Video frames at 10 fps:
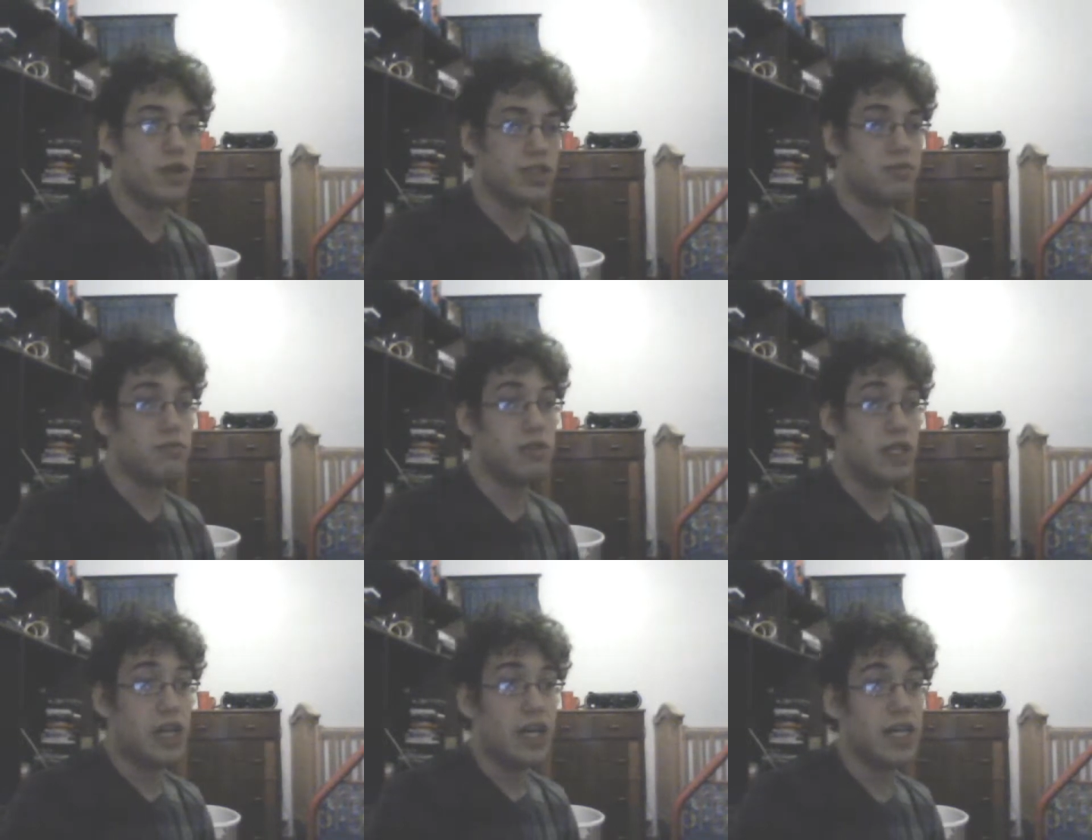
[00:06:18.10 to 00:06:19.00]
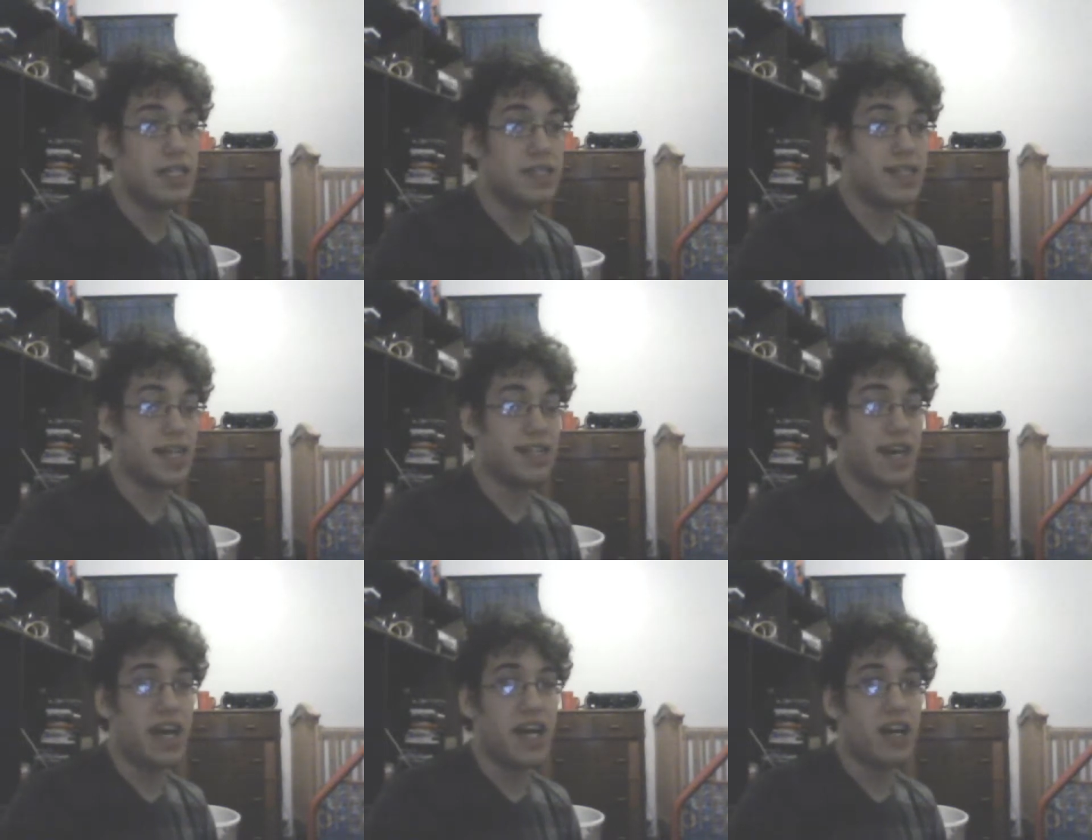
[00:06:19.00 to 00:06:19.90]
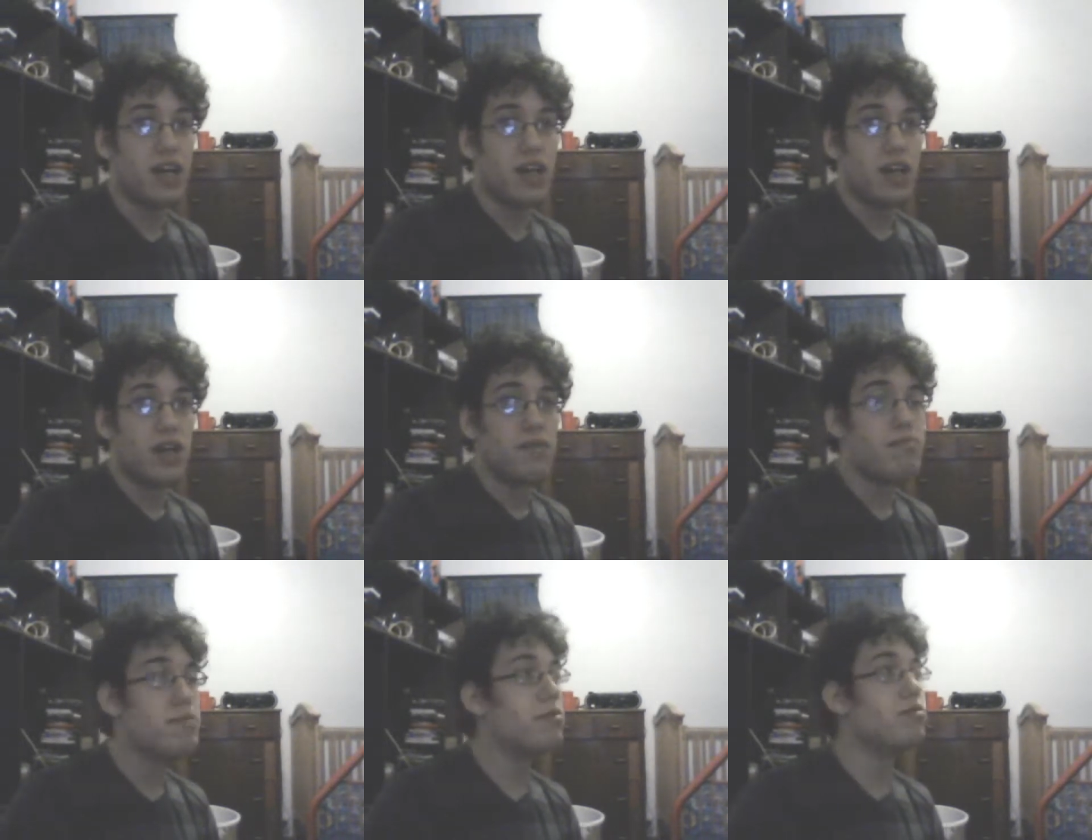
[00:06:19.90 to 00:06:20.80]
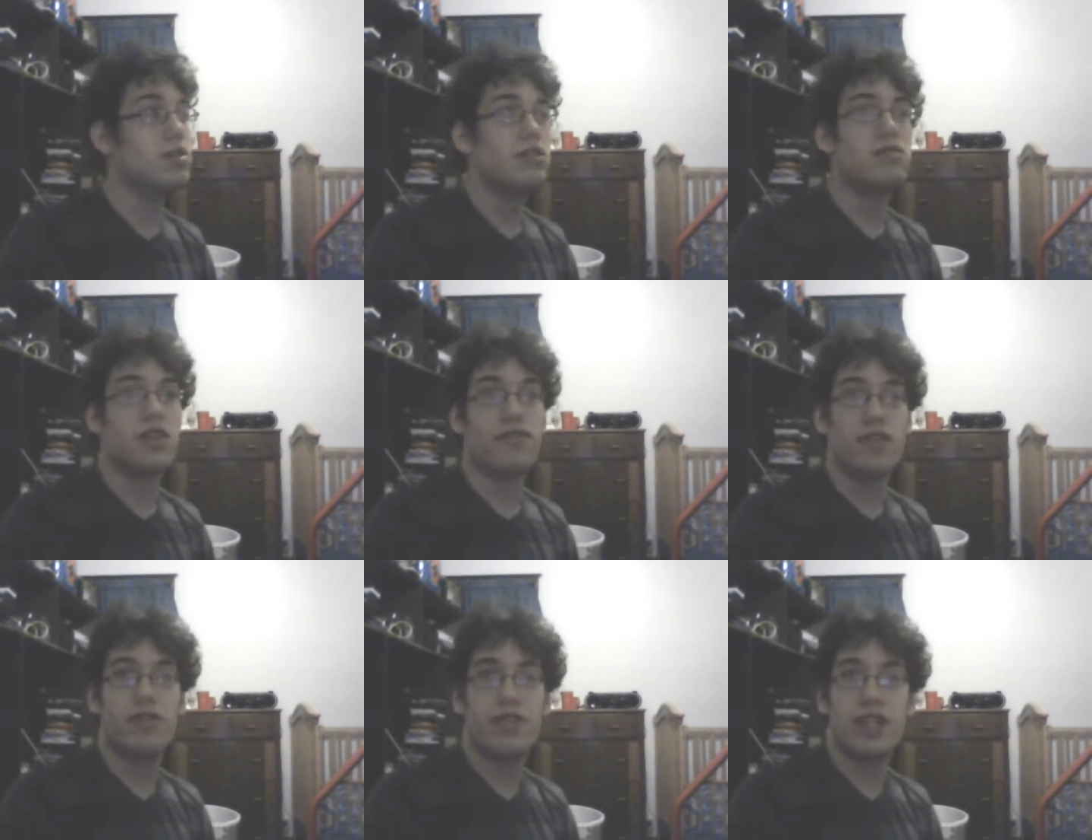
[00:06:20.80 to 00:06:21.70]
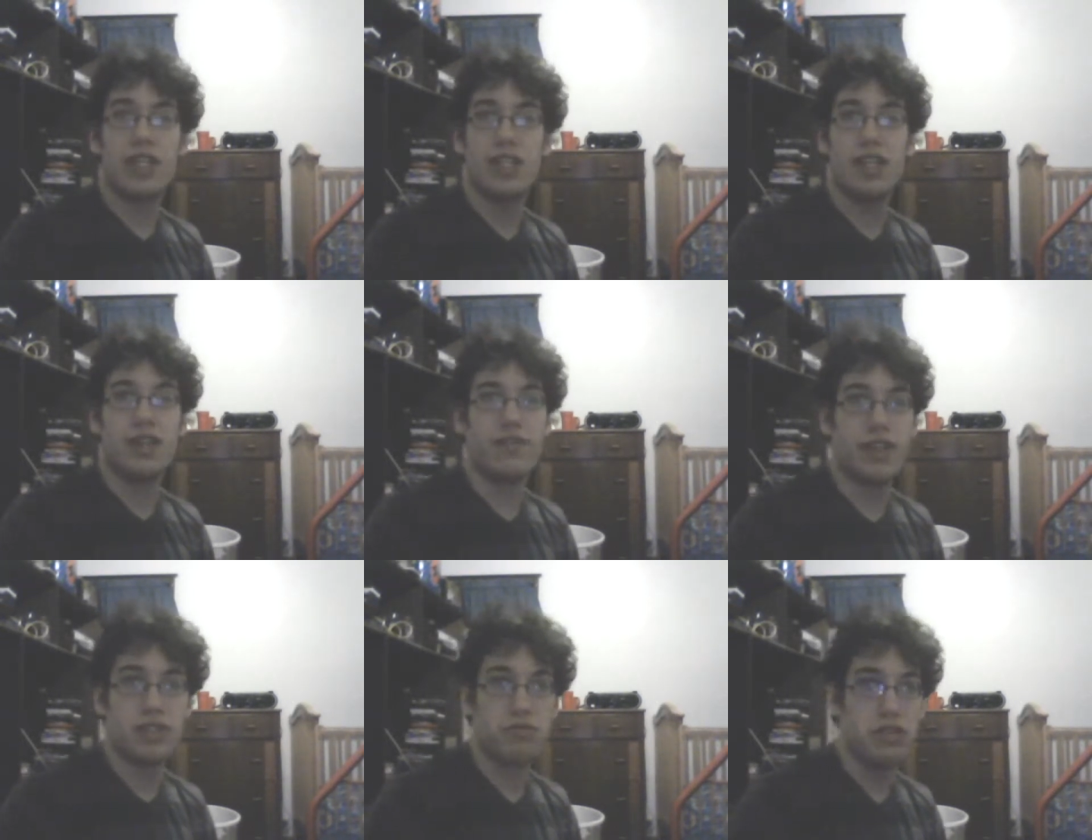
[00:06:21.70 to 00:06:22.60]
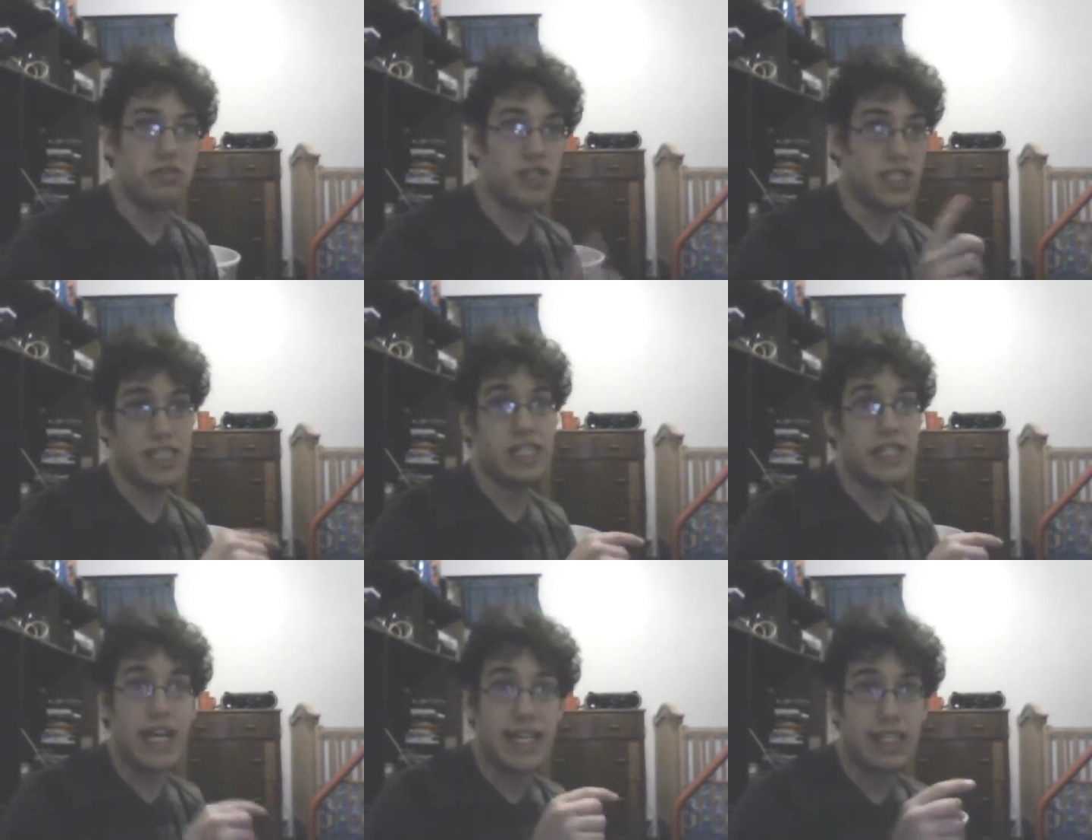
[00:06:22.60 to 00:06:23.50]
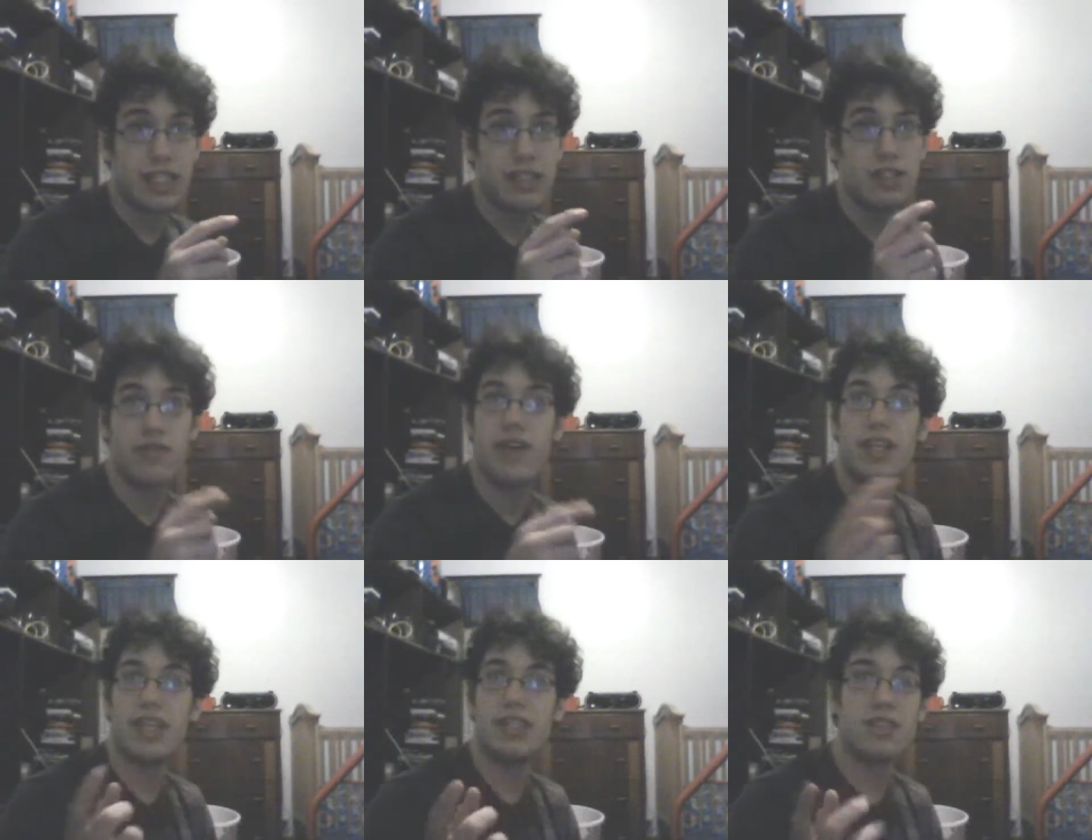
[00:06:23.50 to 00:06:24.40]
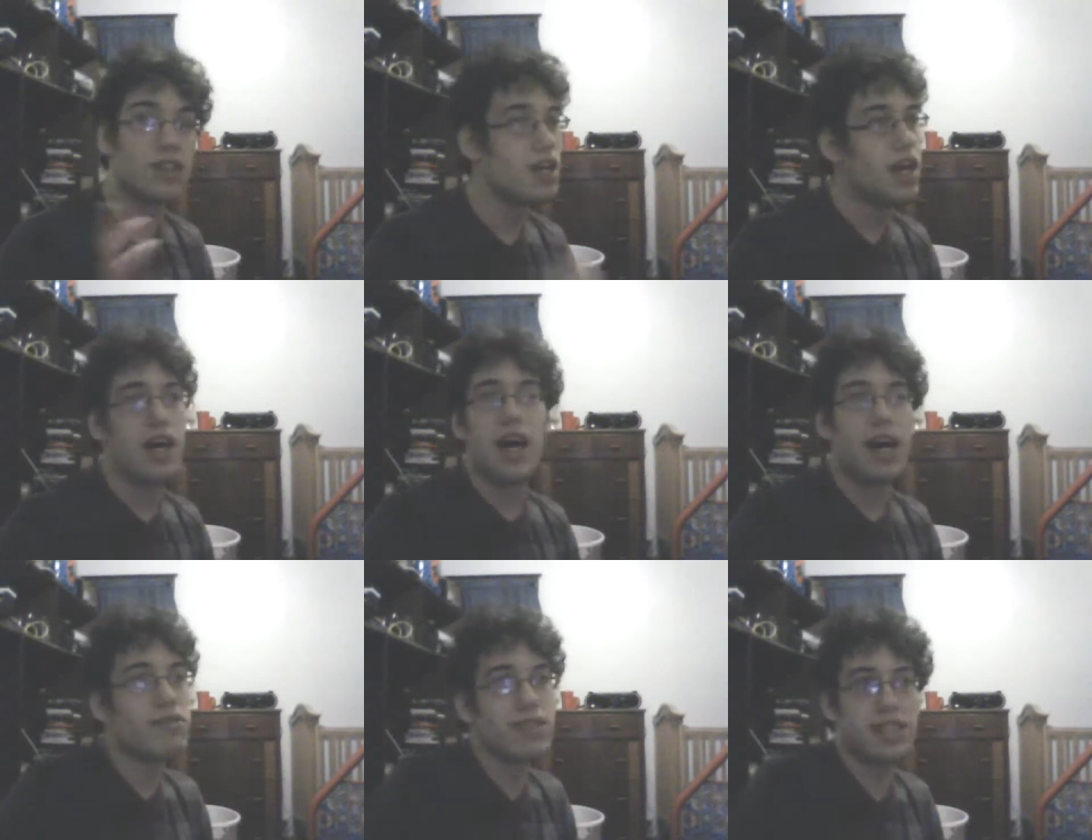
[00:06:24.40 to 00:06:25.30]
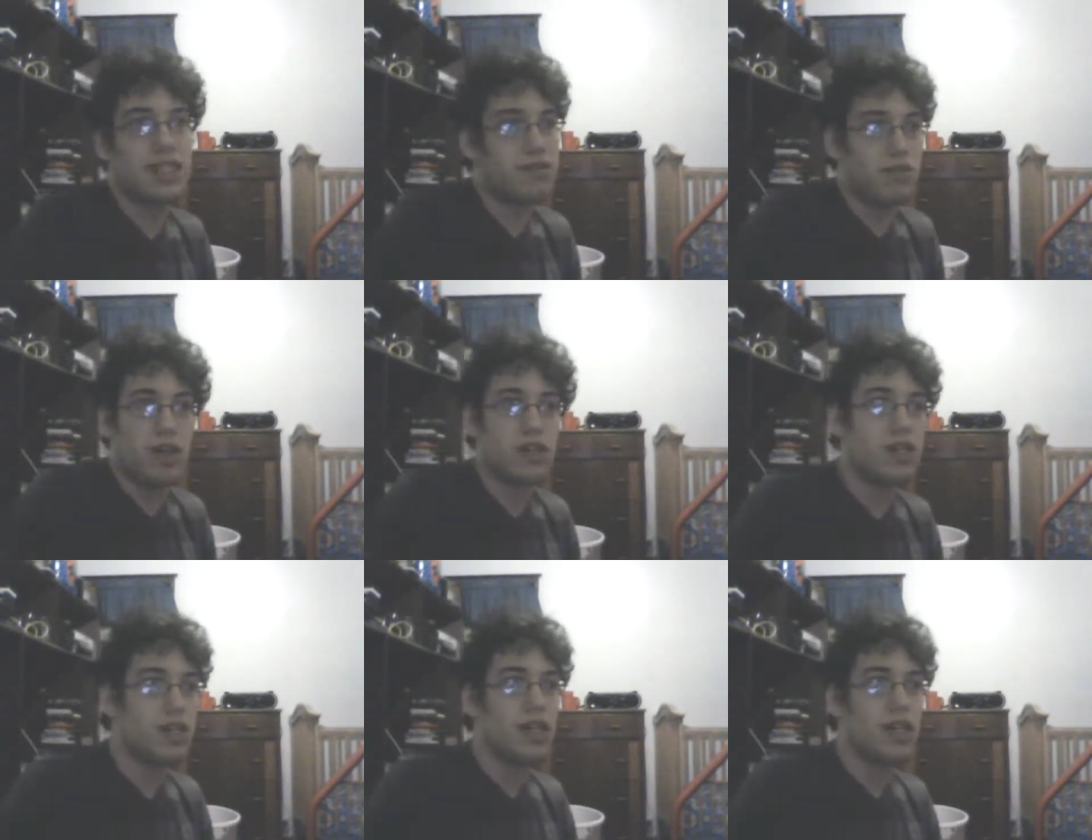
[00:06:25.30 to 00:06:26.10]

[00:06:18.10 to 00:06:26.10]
Who Wants to Be a Millionaire is that they people will use their phone a friend and then their friends will use the internet to find the answer. I don't think that's wrong.